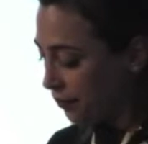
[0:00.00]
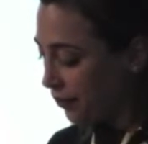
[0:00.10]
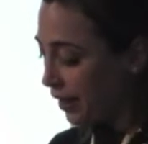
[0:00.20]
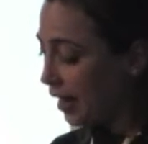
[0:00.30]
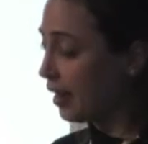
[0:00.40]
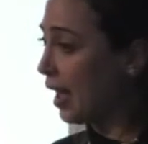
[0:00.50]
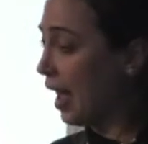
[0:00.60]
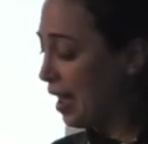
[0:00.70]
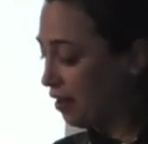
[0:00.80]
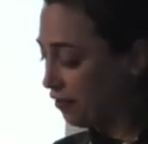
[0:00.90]
that
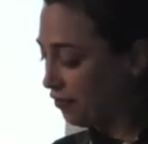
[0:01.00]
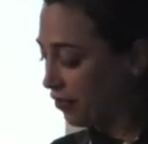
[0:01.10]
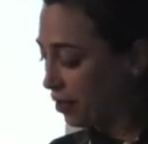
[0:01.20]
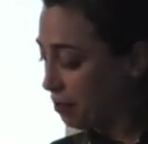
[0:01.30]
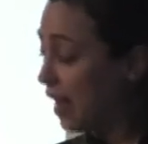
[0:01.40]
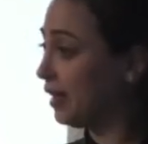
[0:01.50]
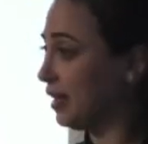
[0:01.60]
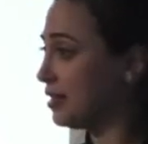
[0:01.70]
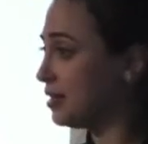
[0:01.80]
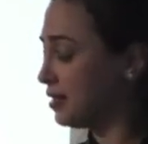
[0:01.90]
have magnets.